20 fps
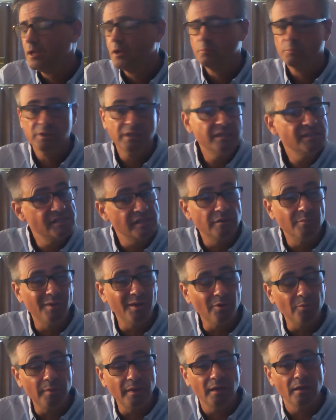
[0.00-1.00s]
Please
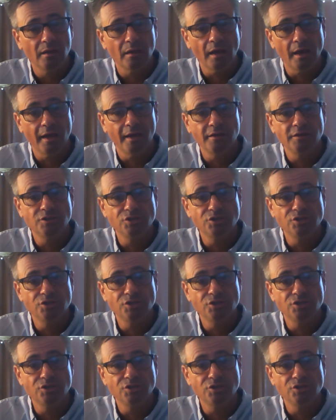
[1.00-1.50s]
email me at